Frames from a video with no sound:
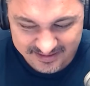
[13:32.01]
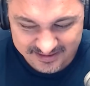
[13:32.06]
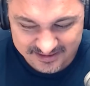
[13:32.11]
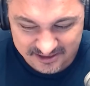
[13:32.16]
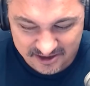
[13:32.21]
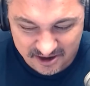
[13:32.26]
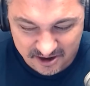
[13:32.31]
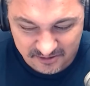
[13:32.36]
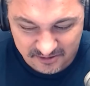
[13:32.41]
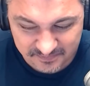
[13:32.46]

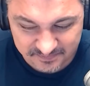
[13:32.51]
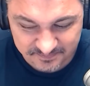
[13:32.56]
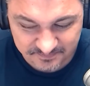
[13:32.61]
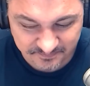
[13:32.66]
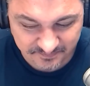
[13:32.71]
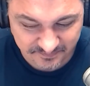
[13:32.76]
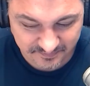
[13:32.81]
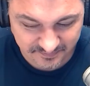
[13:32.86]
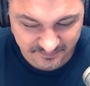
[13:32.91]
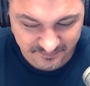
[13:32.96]
You know,
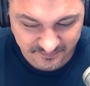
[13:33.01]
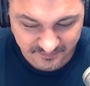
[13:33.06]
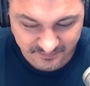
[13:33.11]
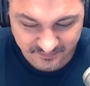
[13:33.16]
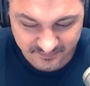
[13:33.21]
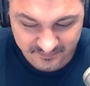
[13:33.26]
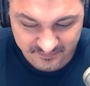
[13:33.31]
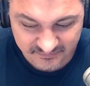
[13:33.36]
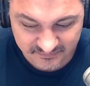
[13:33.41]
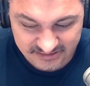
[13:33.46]

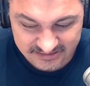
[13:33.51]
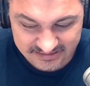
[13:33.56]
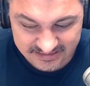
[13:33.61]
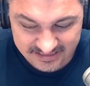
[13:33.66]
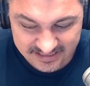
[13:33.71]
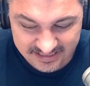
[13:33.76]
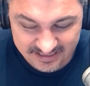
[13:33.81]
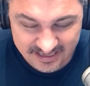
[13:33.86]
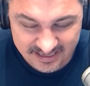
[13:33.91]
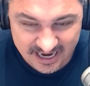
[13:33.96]

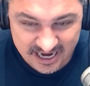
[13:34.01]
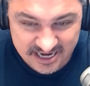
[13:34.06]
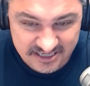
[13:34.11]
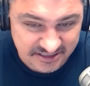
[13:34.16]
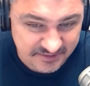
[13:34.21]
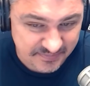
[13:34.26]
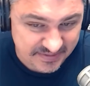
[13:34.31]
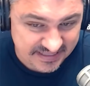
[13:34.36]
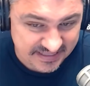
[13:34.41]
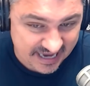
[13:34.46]
I
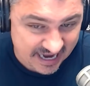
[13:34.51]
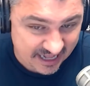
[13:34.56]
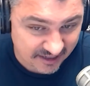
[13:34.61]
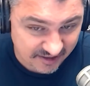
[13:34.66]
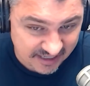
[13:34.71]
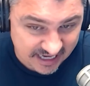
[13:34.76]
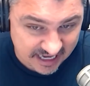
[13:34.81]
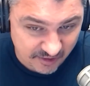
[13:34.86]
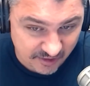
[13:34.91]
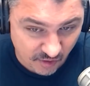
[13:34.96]
used to be the
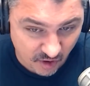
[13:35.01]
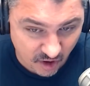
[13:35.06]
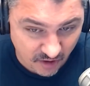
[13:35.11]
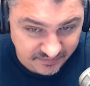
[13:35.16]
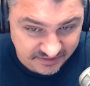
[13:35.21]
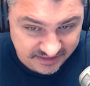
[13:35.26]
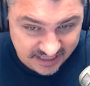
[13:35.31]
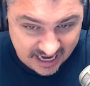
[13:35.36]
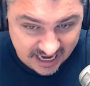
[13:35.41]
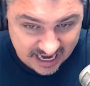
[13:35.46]
alligator
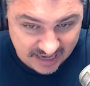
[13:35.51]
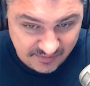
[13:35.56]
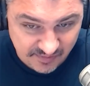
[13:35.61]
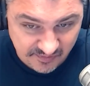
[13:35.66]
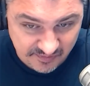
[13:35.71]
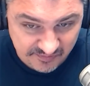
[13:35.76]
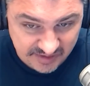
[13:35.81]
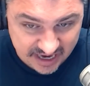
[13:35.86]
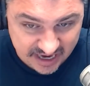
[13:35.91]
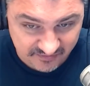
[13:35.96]
arms guy
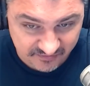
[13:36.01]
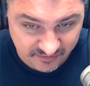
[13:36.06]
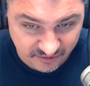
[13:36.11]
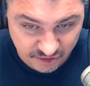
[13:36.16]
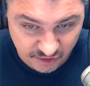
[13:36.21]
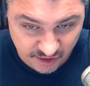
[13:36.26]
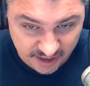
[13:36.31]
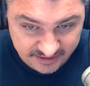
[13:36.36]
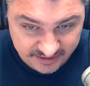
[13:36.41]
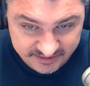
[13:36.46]
when we went out for
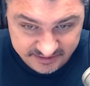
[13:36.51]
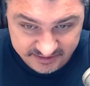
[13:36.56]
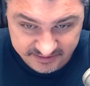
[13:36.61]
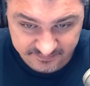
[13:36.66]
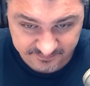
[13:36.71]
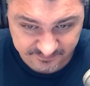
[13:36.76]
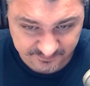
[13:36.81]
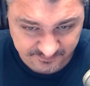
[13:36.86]
drinks.